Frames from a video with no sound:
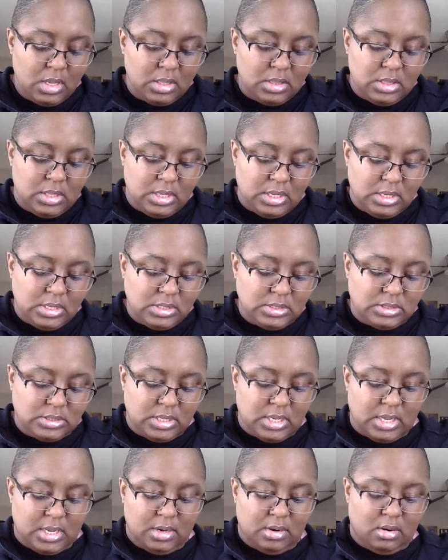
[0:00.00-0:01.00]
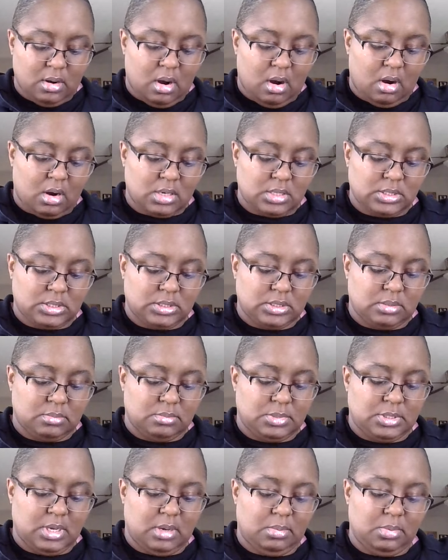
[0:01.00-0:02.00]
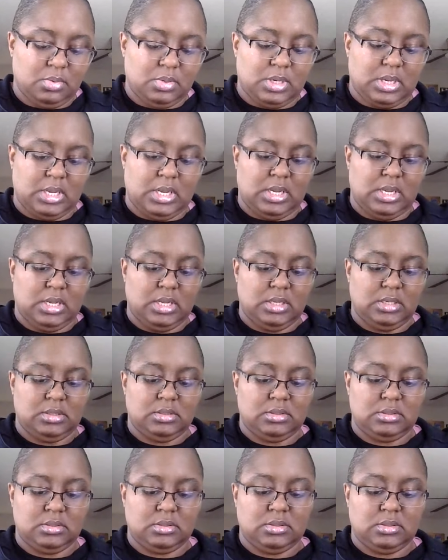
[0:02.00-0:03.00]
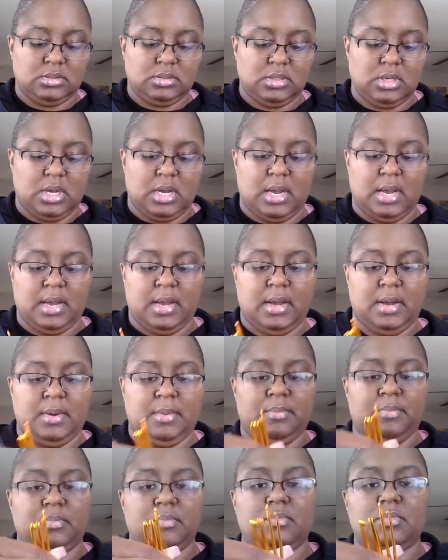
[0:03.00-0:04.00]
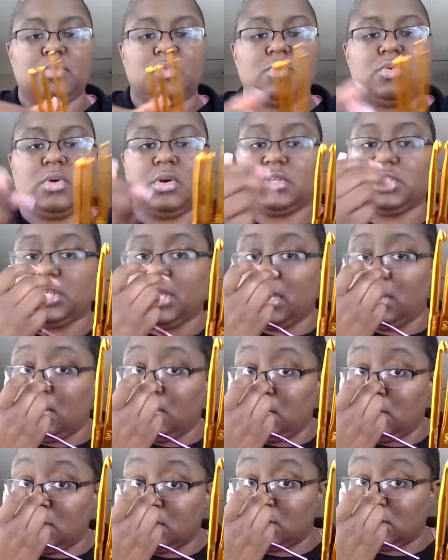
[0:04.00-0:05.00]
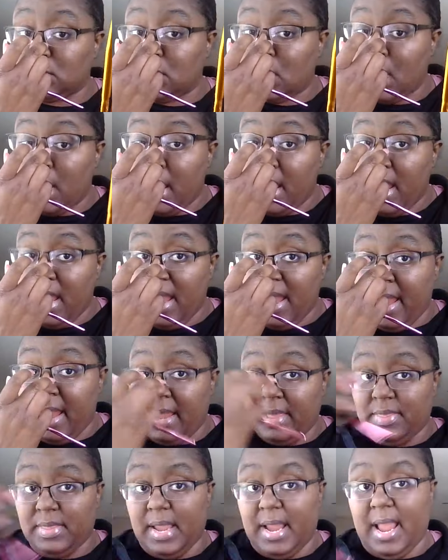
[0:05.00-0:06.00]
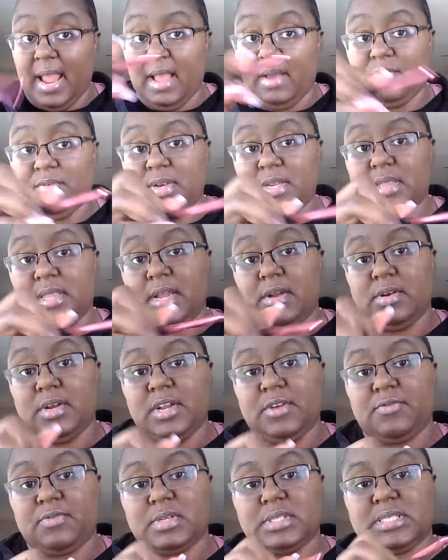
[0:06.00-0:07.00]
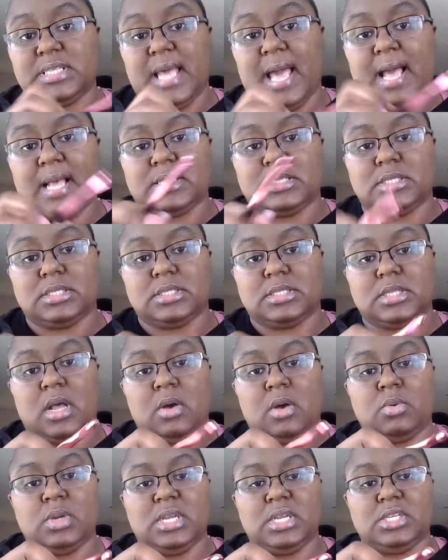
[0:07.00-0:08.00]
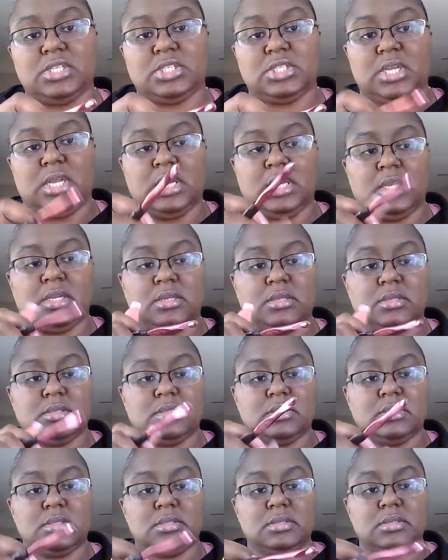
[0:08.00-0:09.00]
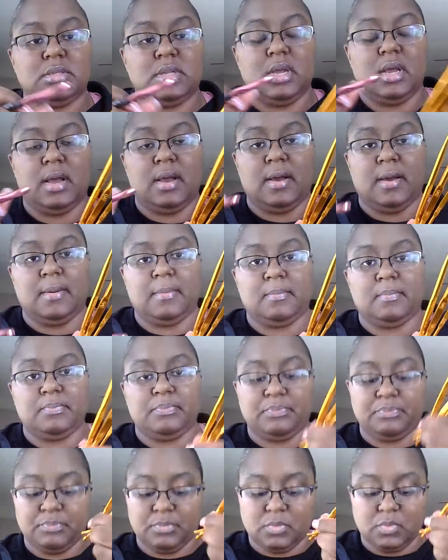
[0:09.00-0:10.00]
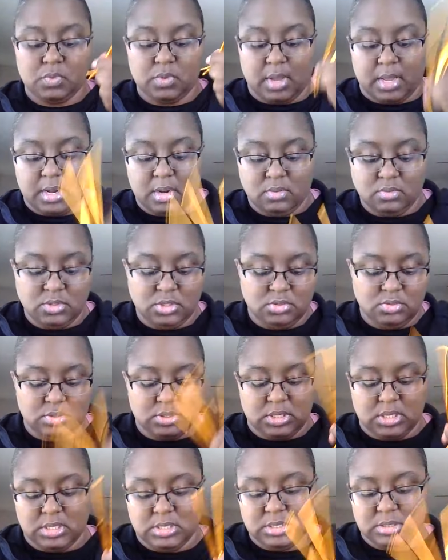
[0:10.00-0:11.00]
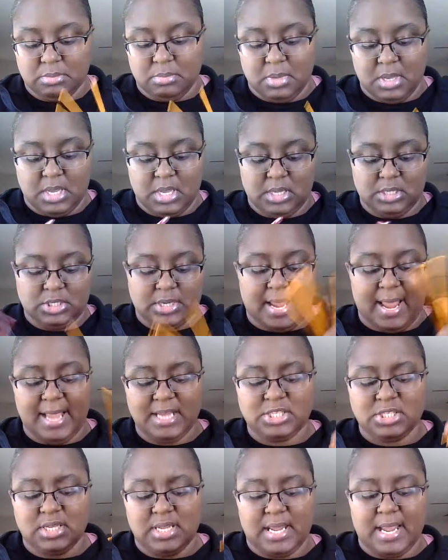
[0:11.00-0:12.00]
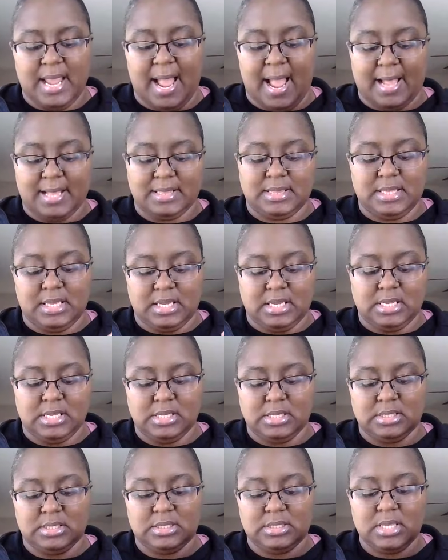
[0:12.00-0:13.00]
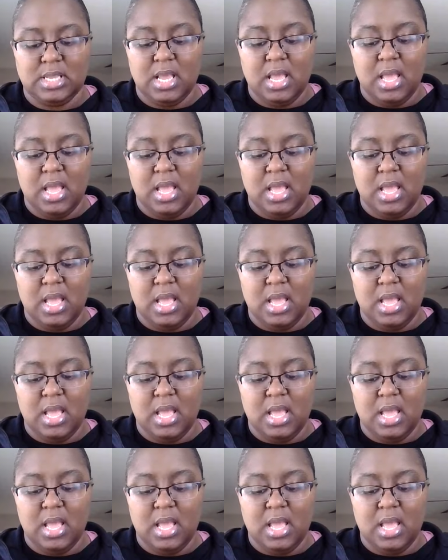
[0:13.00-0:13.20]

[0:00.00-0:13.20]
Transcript: These here are some doubled end crochet hooks, and they have their different sizes on each end. So I don't use these much. I actually got these